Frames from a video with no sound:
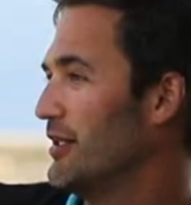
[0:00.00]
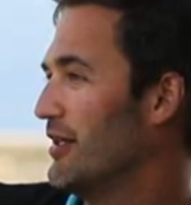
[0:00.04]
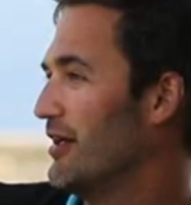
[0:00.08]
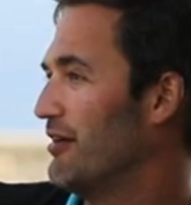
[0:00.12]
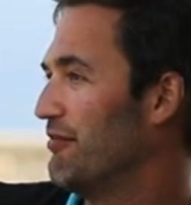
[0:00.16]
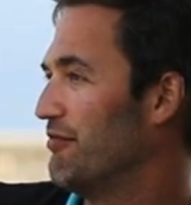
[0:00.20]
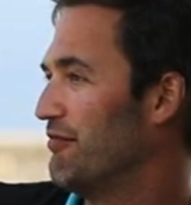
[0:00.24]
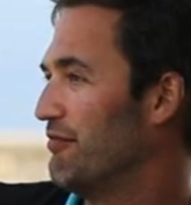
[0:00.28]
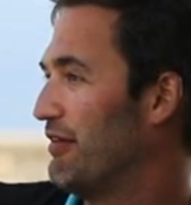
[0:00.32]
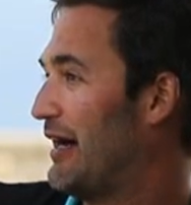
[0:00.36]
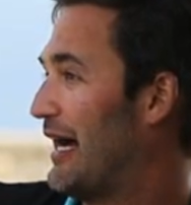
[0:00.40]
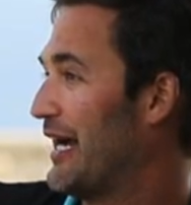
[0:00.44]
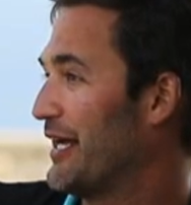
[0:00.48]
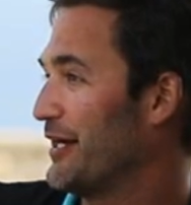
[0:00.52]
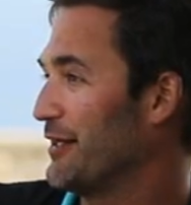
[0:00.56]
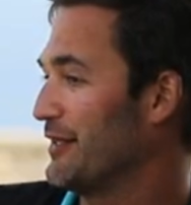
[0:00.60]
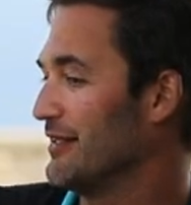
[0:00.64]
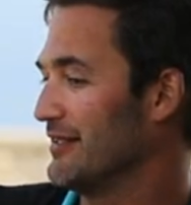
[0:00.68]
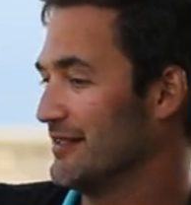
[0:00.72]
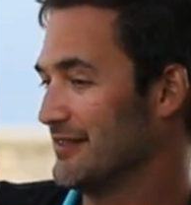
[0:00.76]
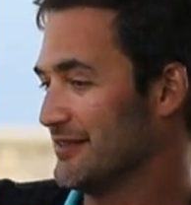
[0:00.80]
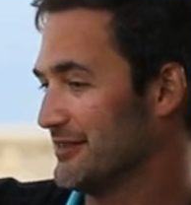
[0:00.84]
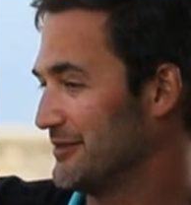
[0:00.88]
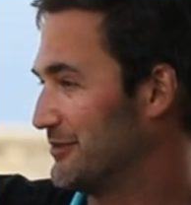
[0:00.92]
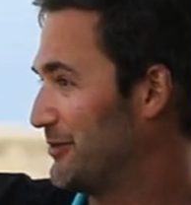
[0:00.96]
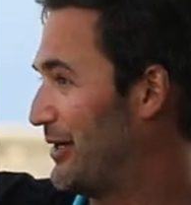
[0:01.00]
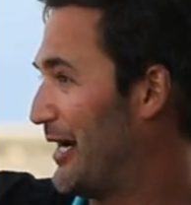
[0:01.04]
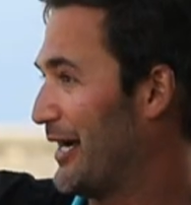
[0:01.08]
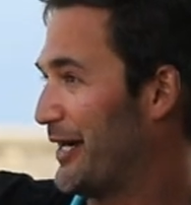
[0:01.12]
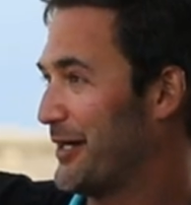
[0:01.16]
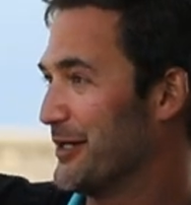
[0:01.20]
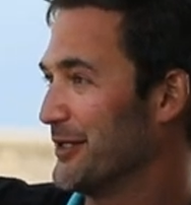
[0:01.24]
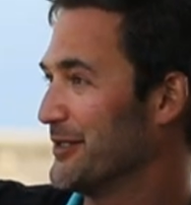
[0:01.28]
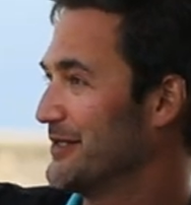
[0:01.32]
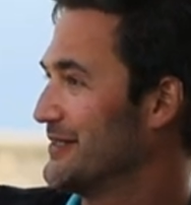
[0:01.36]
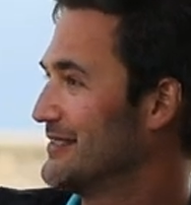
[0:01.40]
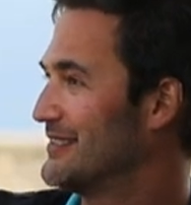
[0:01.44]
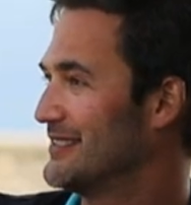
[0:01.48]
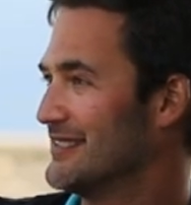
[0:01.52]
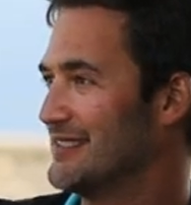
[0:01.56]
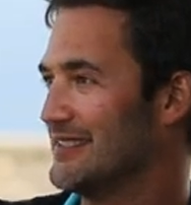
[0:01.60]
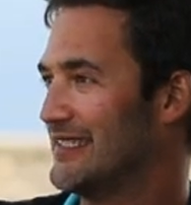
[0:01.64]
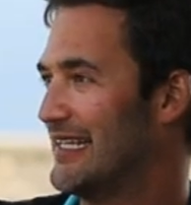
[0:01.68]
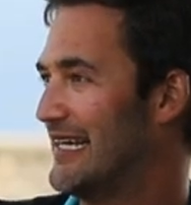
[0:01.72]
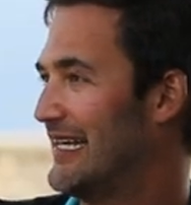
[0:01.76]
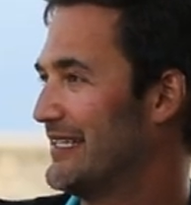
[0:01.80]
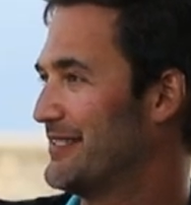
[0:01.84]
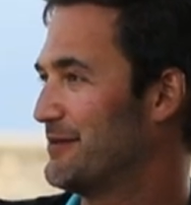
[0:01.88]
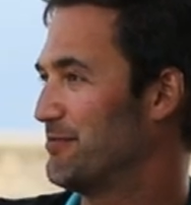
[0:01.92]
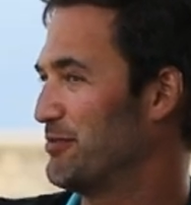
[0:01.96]
love vinyl records and
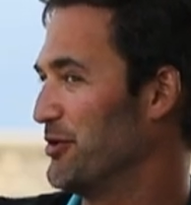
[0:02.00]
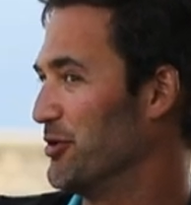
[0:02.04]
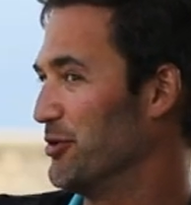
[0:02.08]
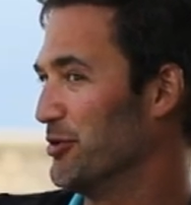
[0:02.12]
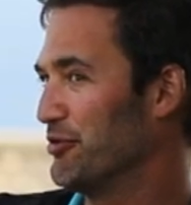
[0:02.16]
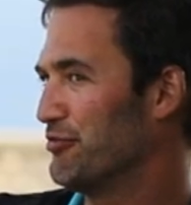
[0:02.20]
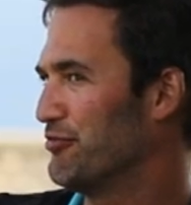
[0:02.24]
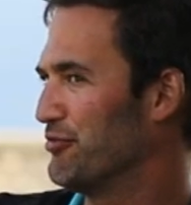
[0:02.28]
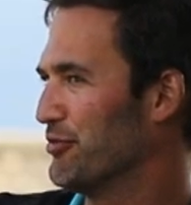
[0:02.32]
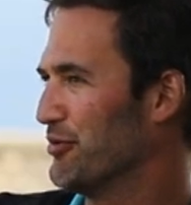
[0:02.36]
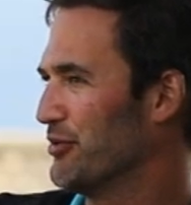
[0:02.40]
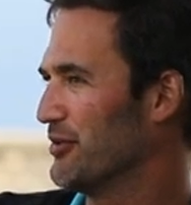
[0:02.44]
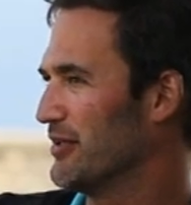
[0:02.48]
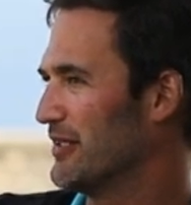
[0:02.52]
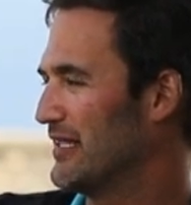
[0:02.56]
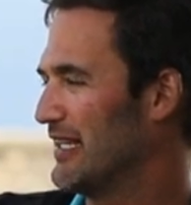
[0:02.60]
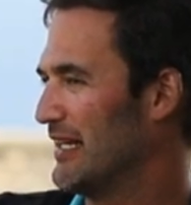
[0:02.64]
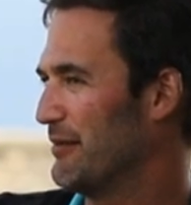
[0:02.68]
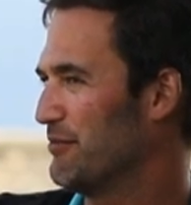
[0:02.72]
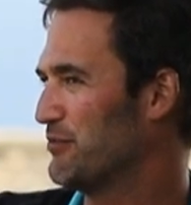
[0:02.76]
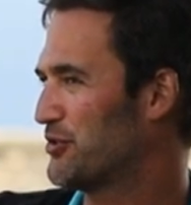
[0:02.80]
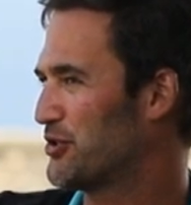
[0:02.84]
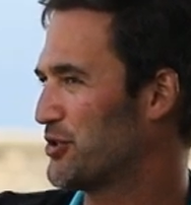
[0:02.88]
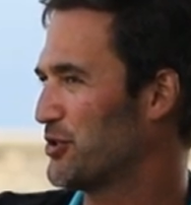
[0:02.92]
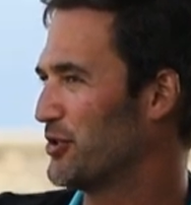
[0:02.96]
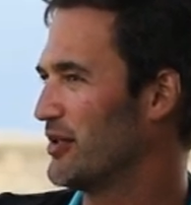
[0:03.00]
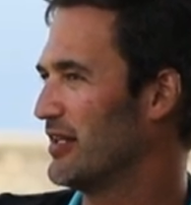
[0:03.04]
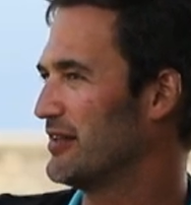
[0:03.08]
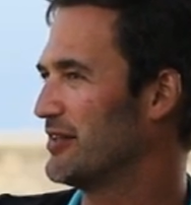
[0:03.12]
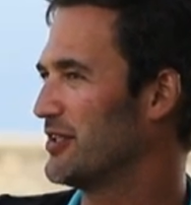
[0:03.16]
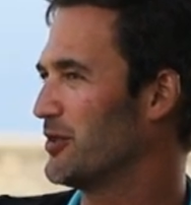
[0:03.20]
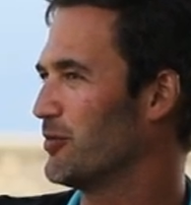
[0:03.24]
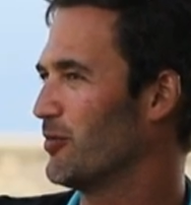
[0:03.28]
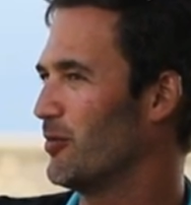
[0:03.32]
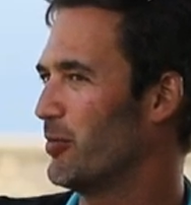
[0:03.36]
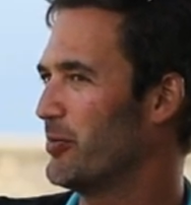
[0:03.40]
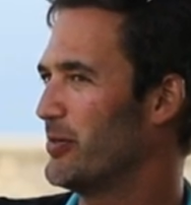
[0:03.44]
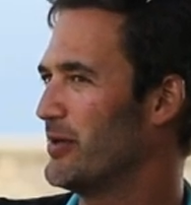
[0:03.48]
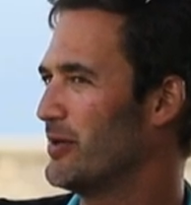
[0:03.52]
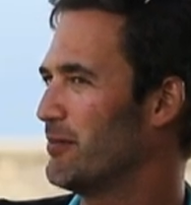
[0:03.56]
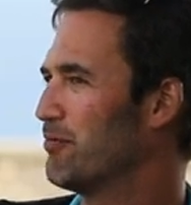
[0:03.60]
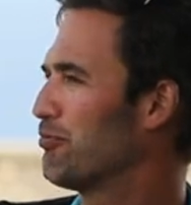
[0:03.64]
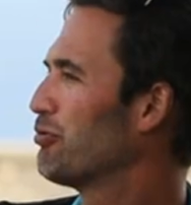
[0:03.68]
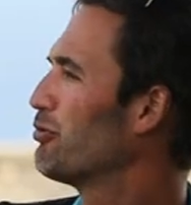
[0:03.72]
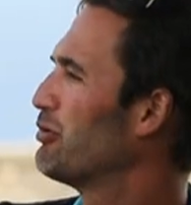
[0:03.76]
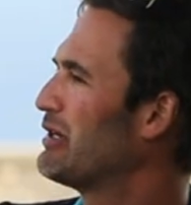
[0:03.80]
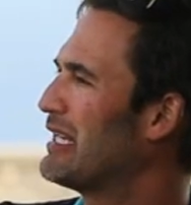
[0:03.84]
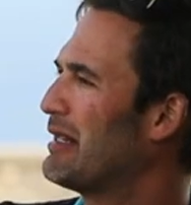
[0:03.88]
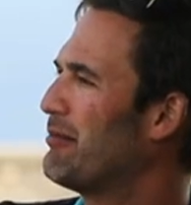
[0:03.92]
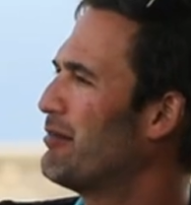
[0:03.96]
that's beautiful and I'm sure that there would be a
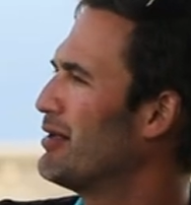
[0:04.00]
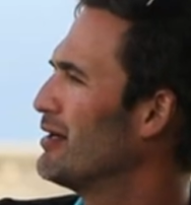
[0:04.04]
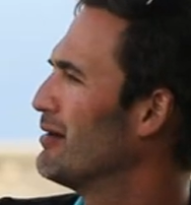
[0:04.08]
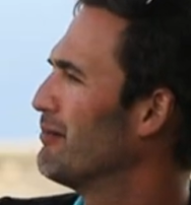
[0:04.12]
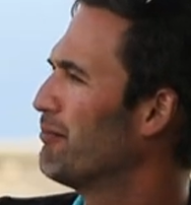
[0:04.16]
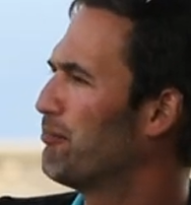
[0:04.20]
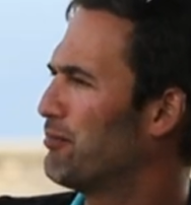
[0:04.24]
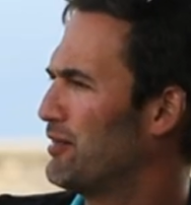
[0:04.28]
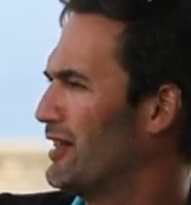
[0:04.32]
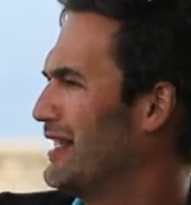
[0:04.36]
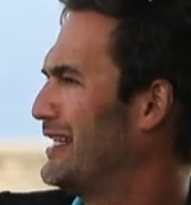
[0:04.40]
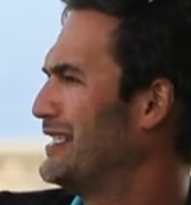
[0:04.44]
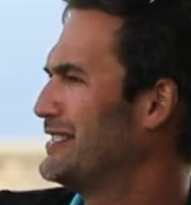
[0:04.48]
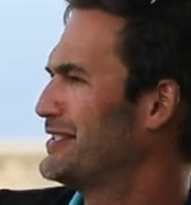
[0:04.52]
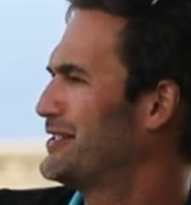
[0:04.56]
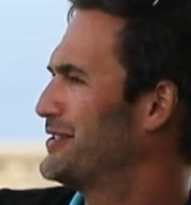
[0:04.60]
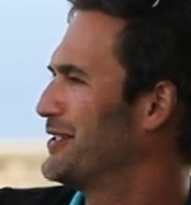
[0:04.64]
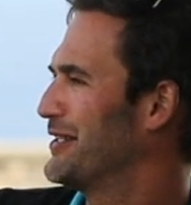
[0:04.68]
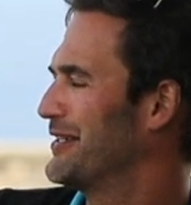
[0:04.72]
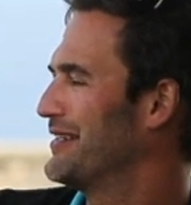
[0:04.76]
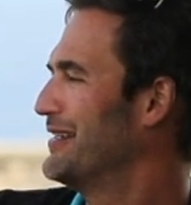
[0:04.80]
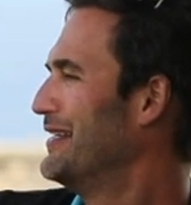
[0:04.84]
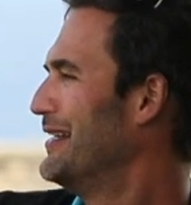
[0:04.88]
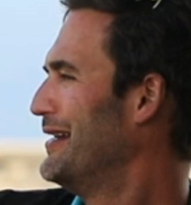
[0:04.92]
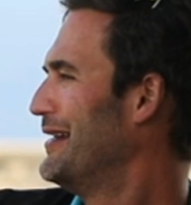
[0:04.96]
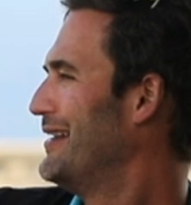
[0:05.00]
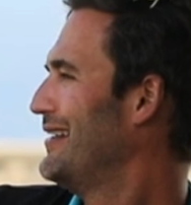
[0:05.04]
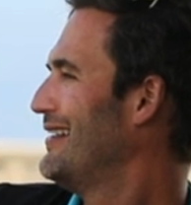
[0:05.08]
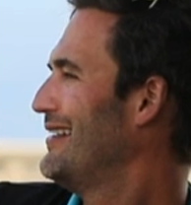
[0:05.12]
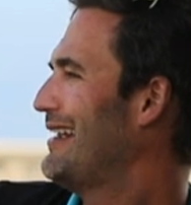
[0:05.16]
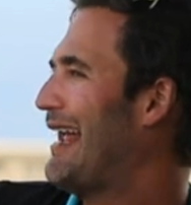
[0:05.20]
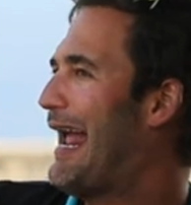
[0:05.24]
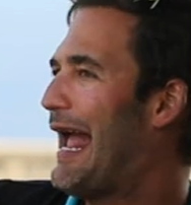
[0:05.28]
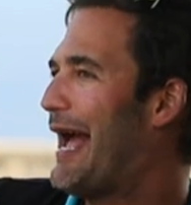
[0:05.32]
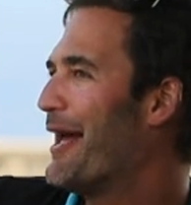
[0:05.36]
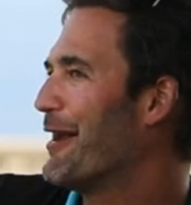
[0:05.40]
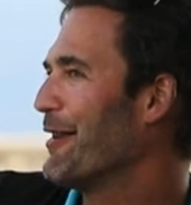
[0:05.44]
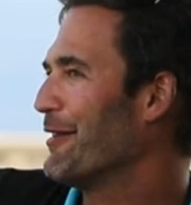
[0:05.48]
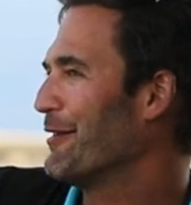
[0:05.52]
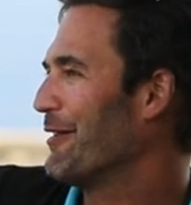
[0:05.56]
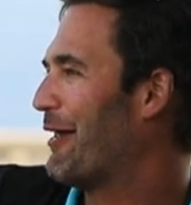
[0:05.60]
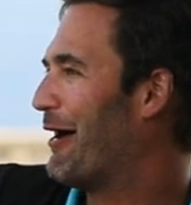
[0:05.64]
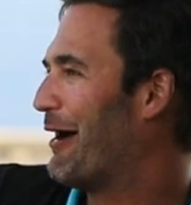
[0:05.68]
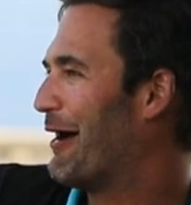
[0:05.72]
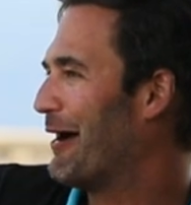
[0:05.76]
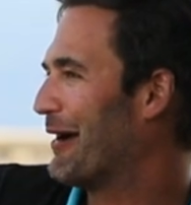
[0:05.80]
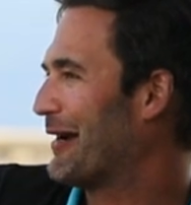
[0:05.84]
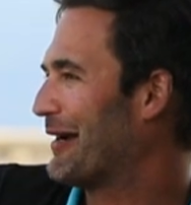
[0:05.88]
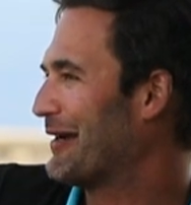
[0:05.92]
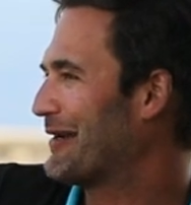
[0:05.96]
premium placed on
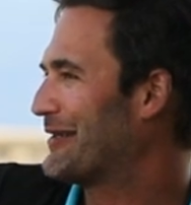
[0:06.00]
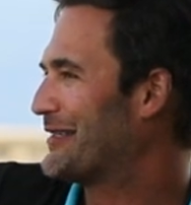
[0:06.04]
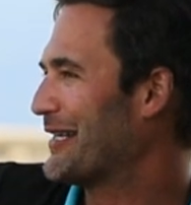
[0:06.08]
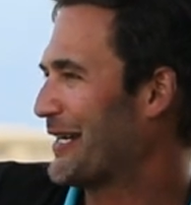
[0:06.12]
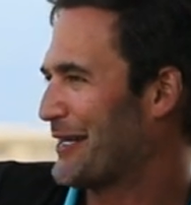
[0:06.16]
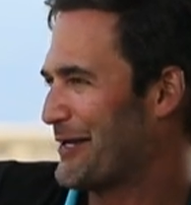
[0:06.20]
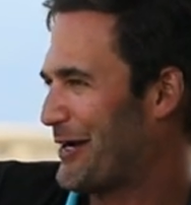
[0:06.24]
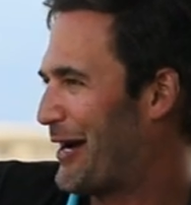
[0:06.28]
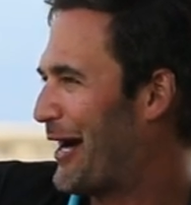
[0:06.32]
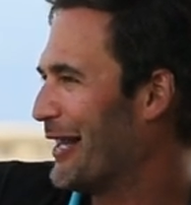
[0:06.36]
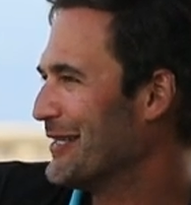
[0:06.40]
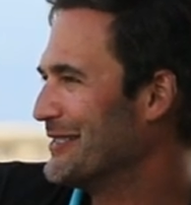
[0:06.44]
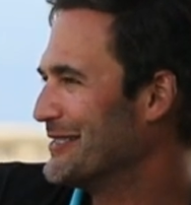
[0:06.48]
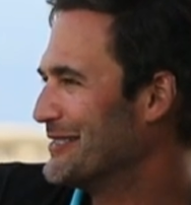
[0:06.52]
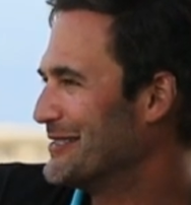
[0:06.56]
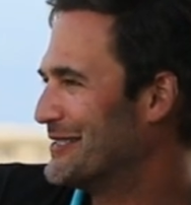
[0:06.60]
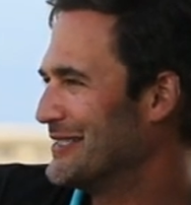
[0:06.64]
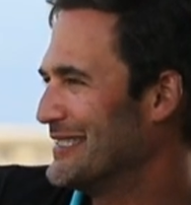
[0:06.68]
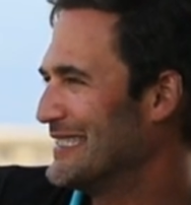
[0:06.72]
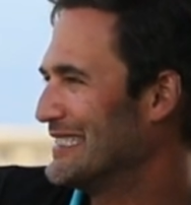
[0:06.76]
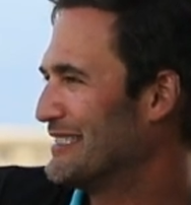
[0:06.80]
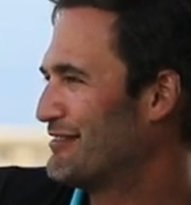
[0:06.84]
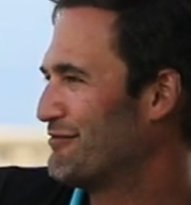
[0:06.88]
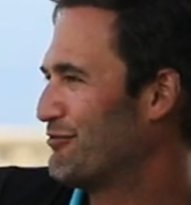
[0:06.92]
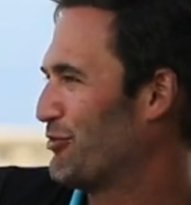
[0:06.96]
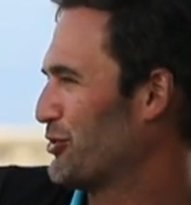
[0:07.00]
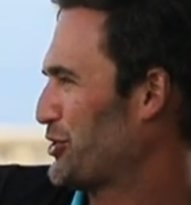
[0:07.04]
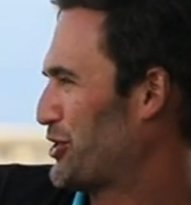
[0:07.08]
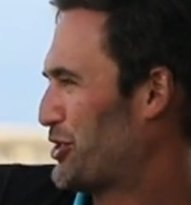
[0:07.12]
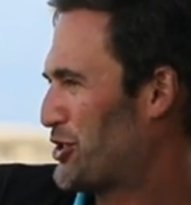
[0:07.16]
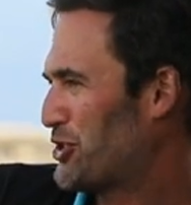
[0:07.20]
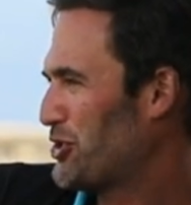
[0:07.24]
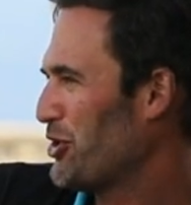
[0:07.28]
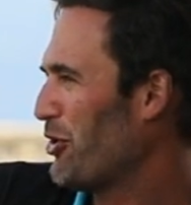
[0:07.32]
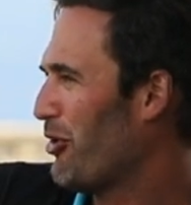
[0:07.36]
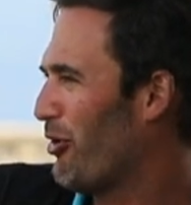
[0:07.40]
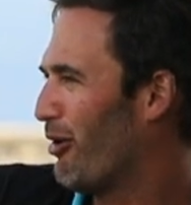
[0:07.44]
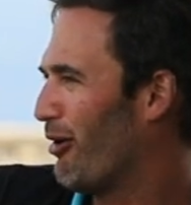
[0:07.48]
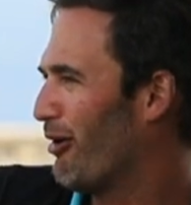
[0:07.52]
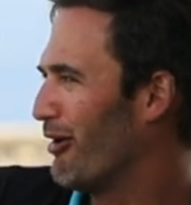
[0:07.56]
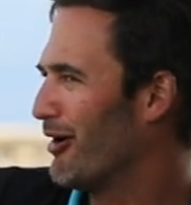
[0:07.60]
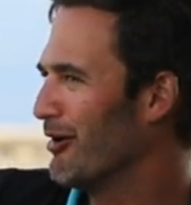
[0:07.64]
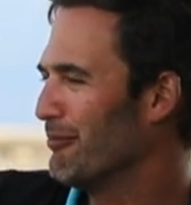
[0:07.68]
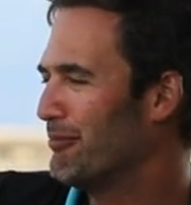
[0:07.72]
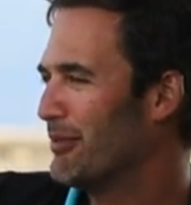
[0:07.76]
analog technologies for totally. sure.